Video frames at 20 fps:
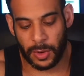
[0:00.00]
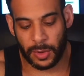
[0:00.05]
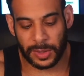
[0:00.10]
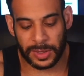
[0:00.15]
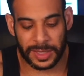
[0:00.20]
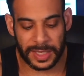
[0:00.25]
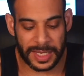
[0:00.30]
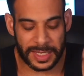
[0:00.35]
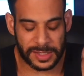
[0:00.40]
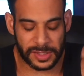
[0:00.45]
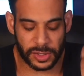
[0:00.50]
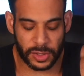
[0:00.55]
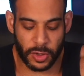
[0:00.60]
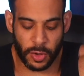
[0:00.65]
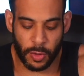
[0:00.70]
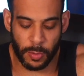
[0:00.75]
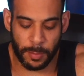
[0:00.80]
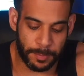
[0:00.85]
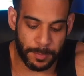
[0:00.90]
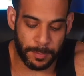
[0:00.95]
let's
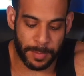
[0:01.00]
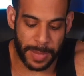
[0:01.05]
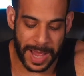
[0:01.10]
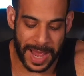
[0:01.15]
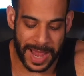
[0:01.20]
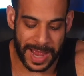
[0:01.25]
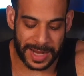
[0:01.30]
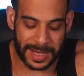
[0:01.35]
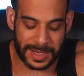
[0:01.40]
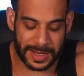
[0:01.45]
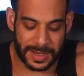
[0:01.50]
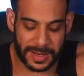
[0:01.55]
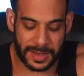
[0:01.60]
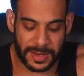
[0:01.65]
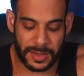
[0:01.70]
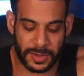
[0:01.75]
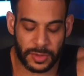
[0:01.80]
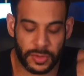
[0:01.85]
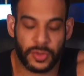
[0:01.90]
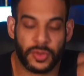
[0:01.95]
go
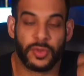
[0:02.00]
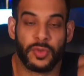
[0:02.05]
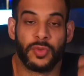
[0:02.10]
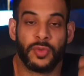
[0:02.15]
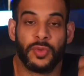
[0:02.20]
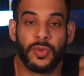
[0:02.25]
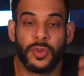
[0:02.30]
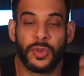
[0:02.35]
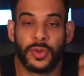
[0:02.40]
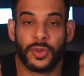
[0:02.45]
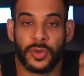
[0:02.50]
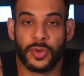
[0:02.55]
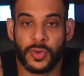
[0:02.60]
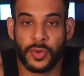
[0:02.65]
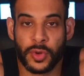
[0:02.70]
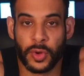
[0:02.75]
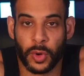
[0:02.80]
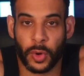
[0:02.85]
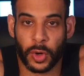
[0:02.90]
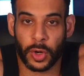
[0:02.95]
back to
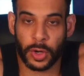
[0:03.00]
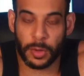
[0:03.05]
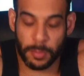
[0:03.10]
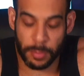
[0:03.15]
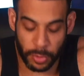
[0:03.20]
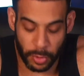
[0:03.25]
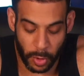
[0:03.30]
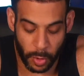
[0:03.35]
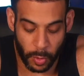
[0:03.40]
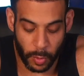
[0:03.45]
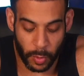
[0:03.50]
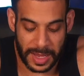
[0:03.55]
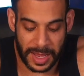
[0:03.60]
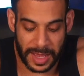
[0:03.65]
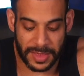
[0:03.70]
New York Pro.